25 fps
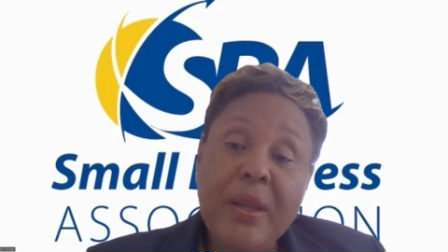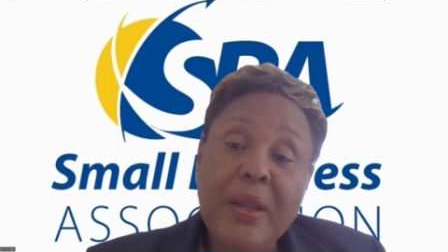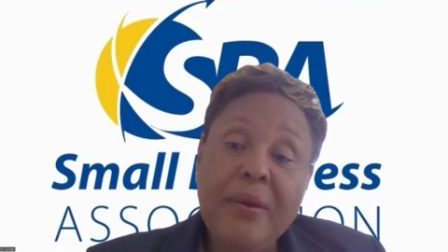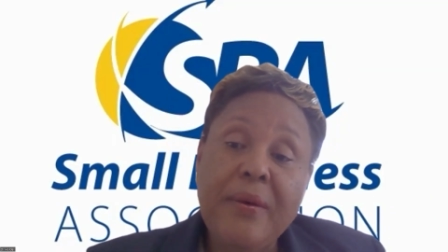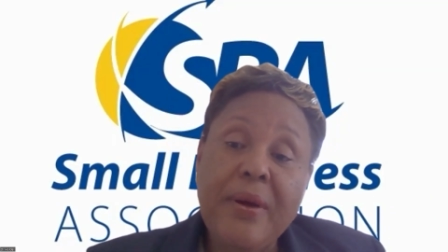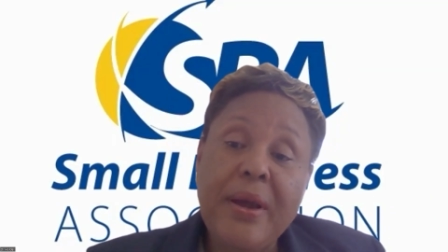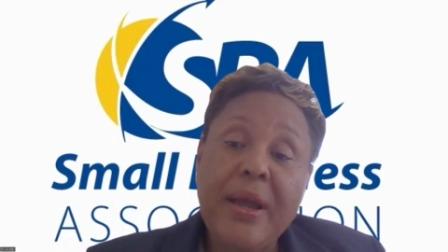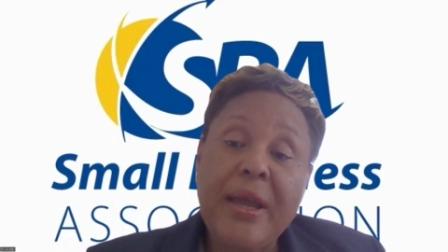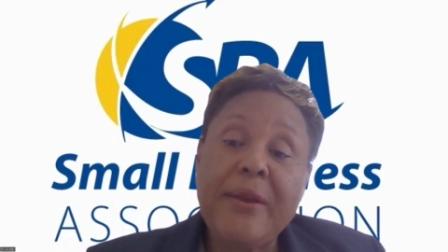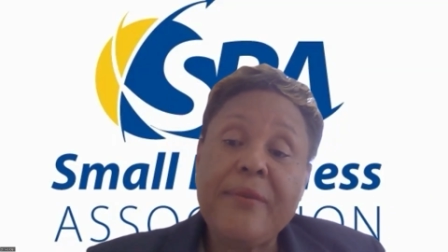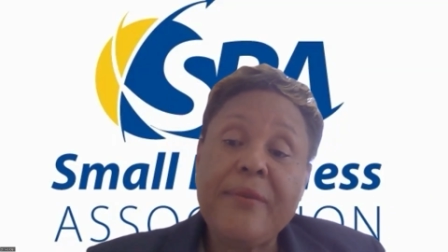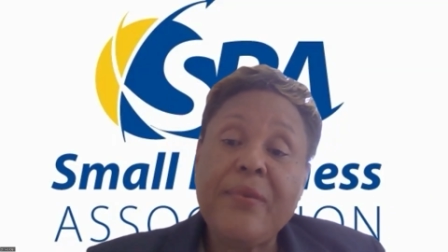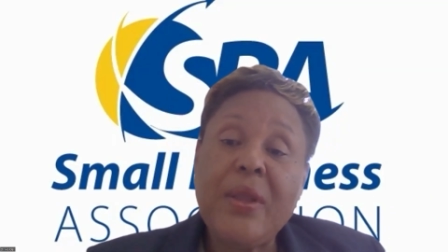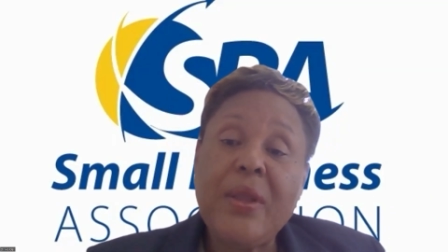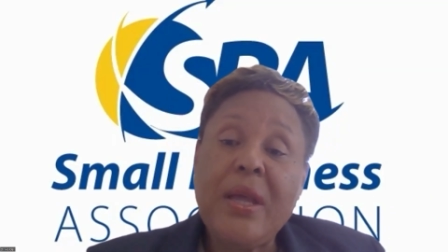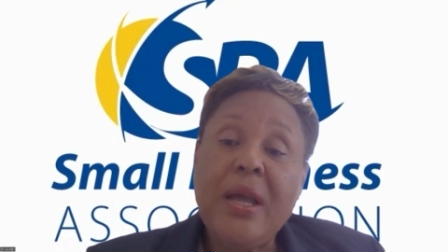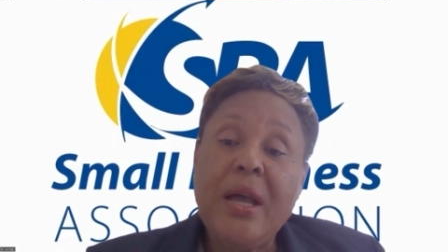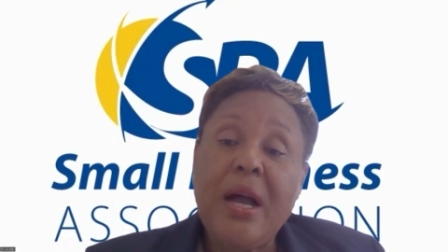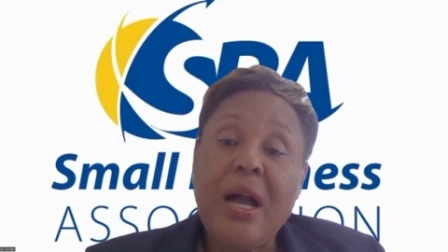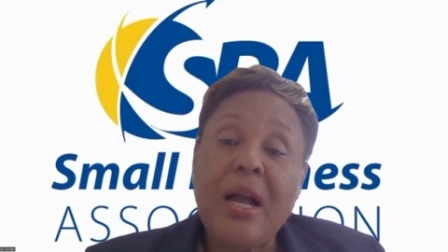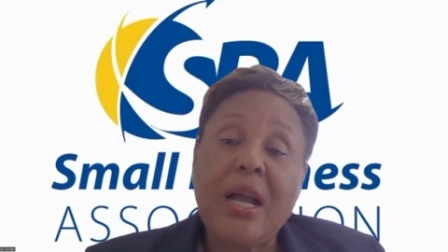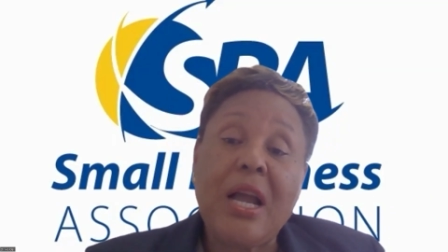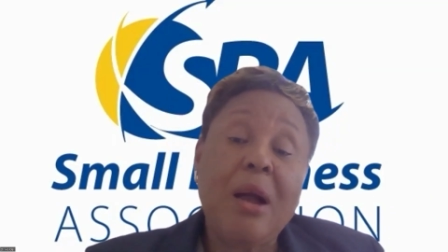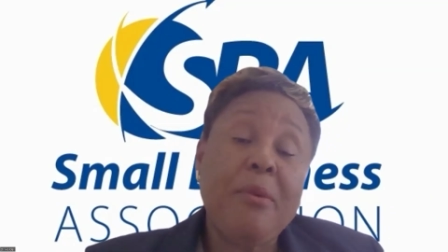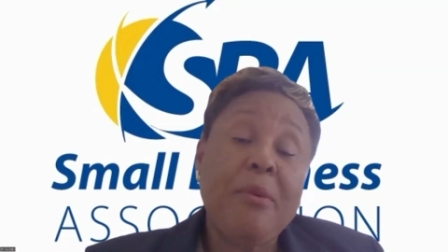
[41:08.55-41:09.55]
Right.
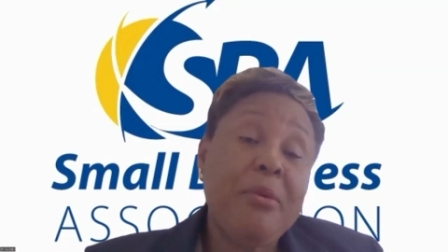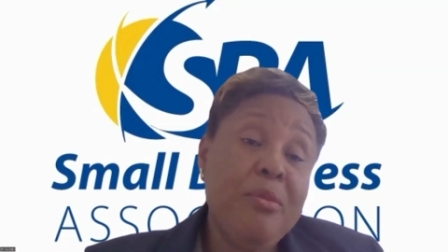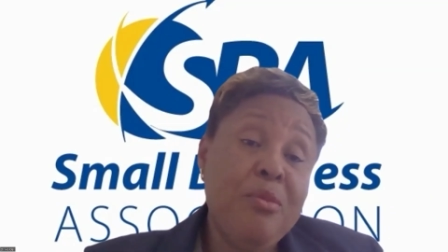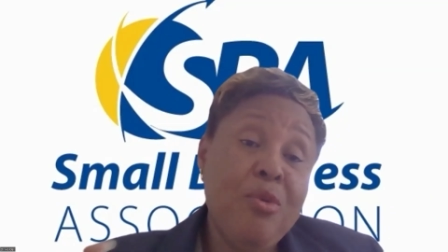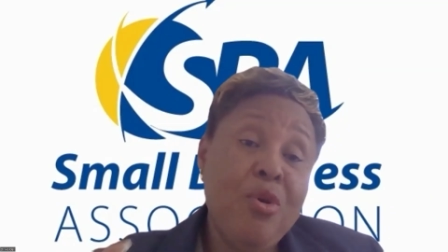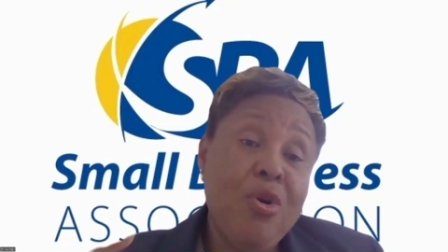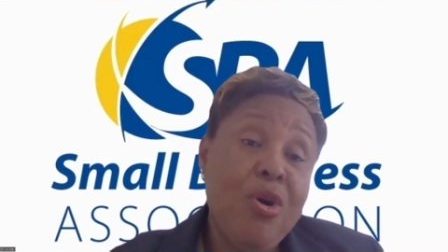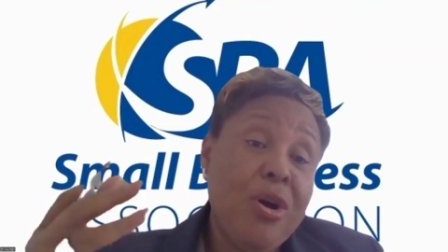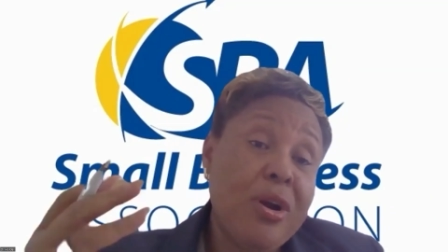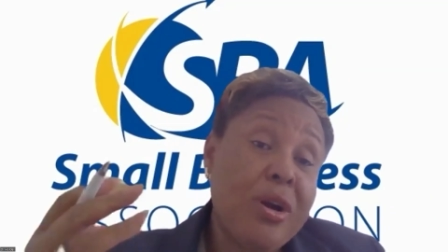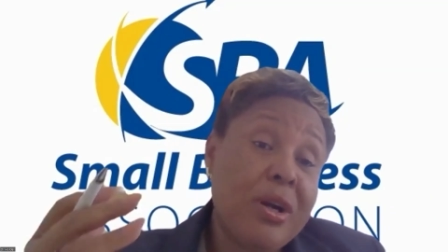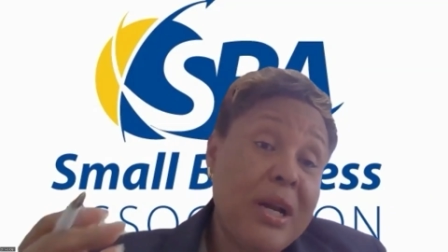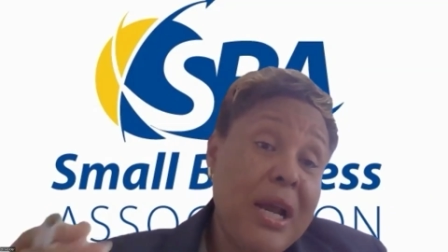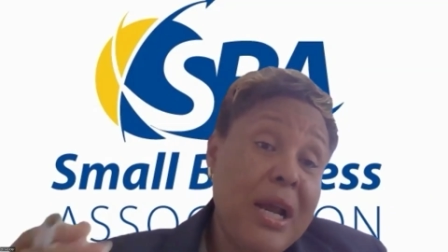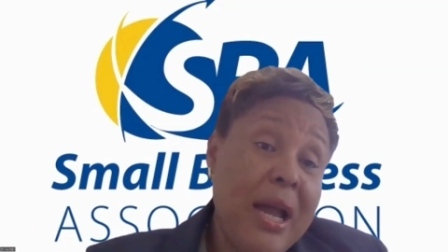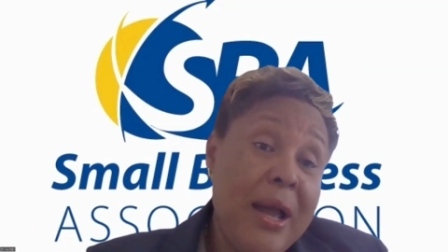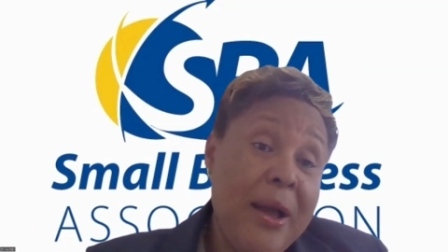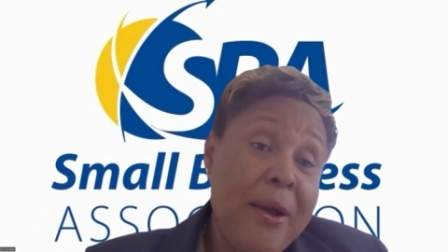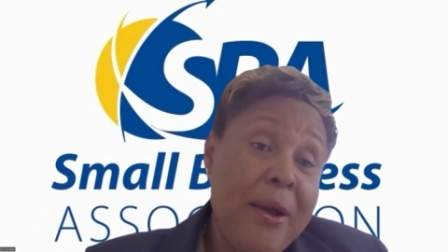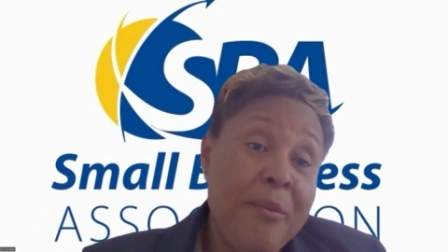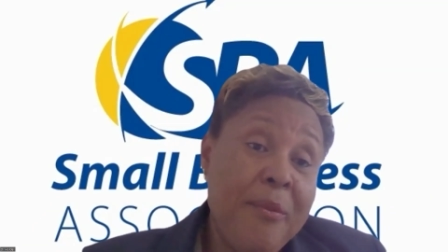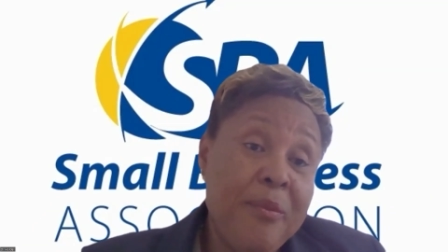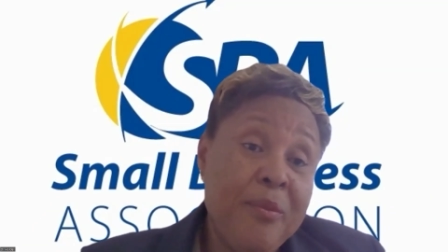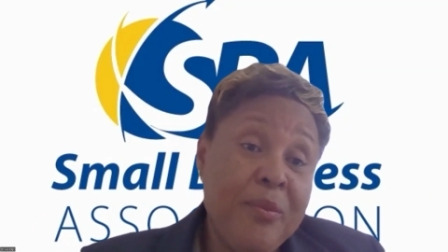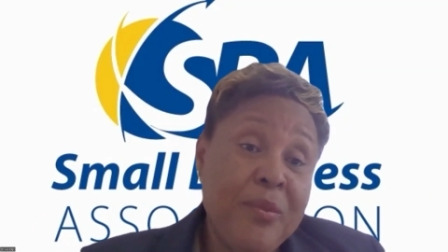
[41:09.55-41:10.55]
A couple more
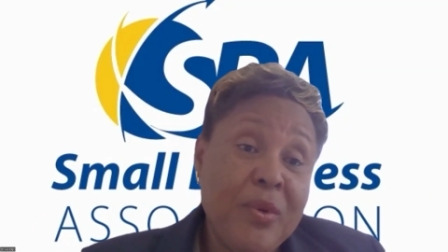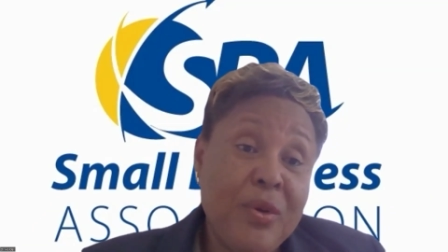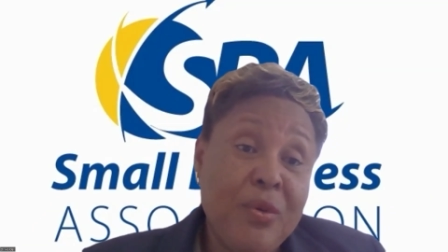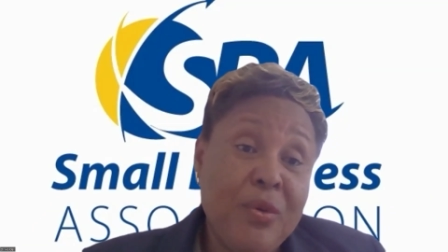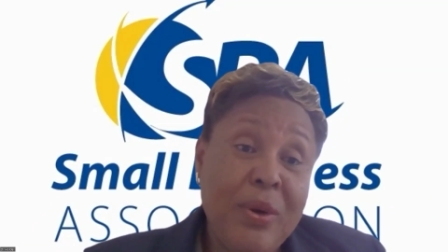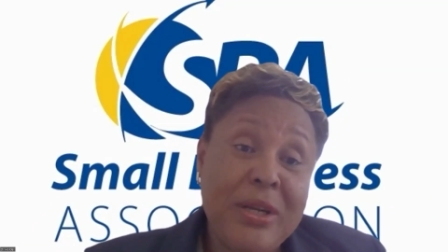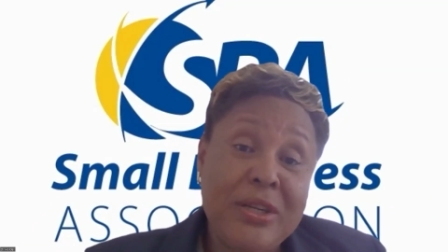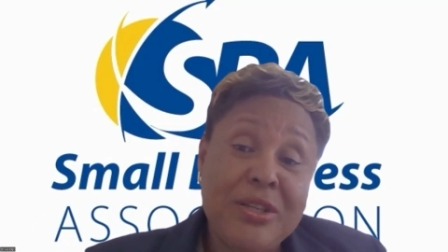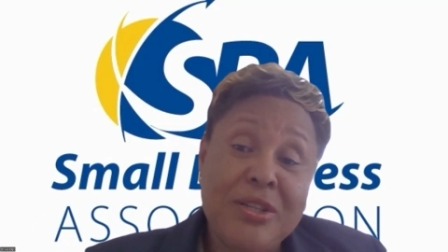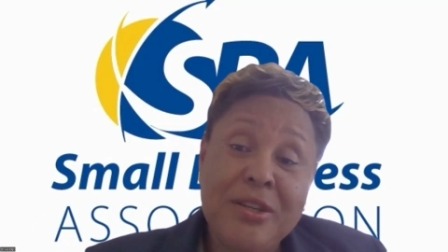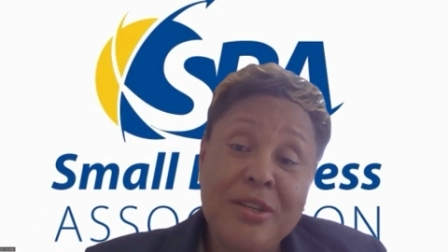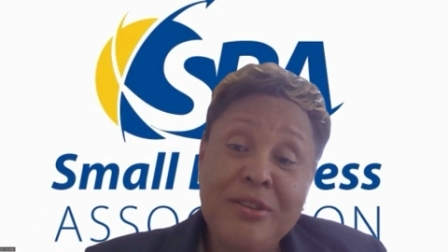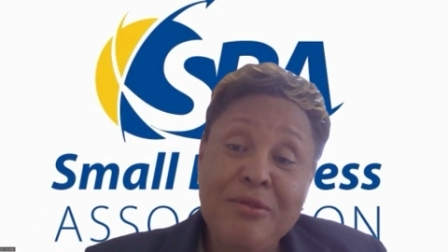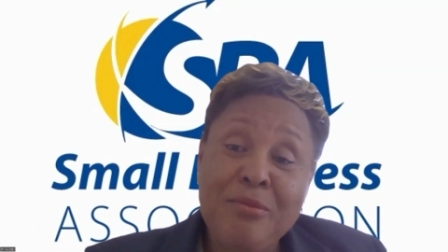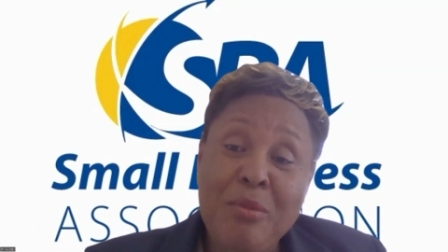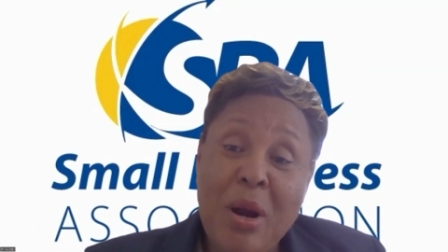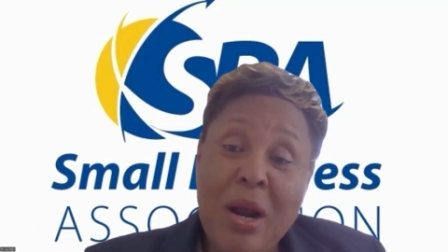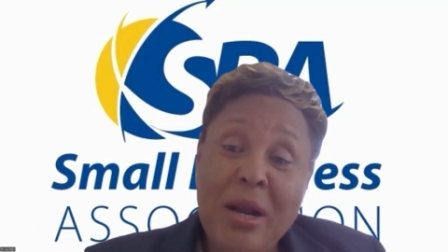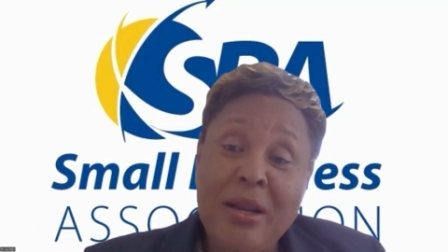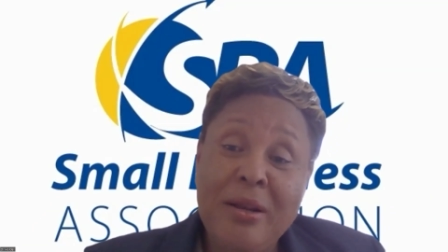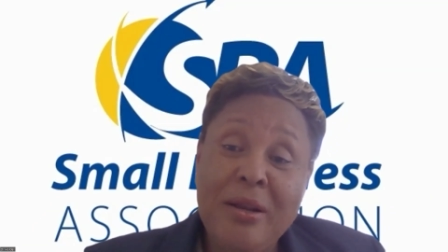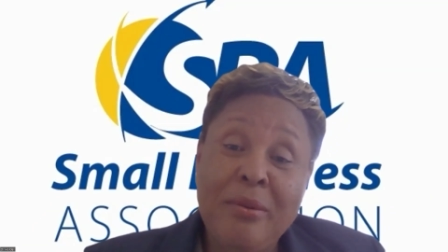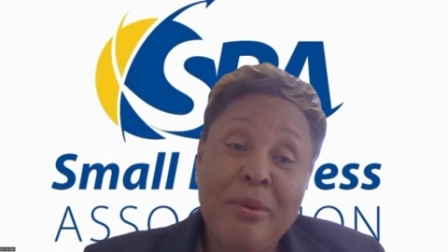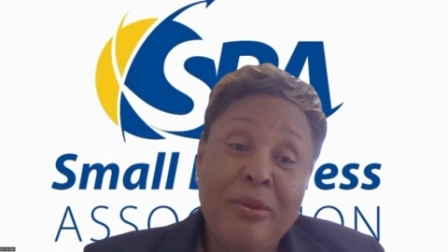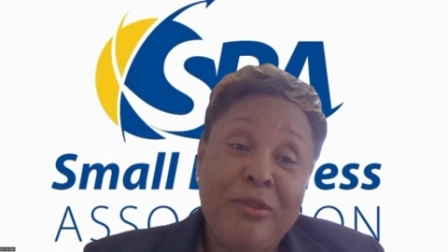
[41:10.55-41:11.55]
questions,
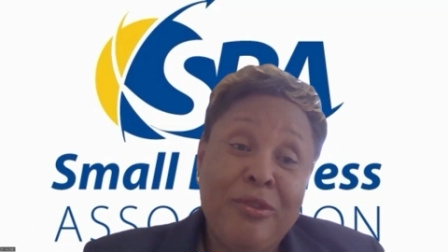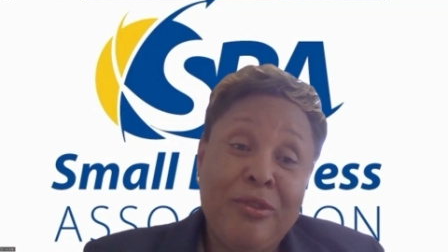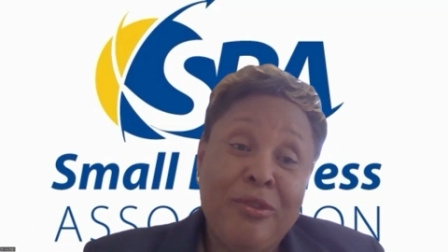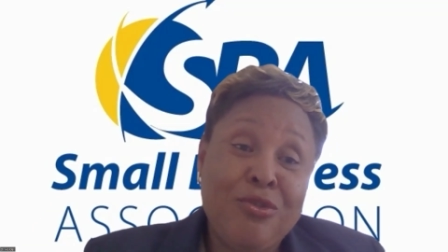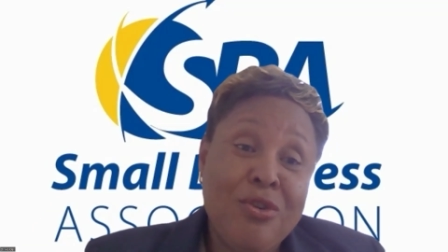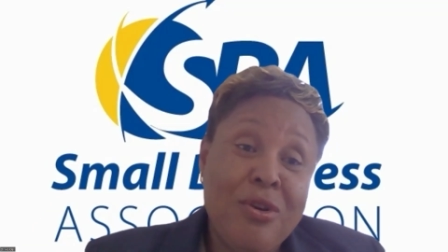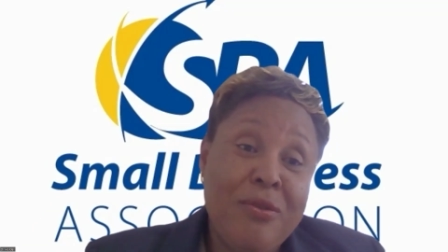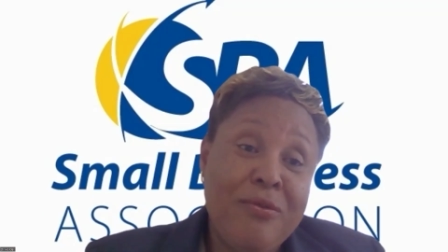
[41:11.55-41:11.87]
but I'm not so sure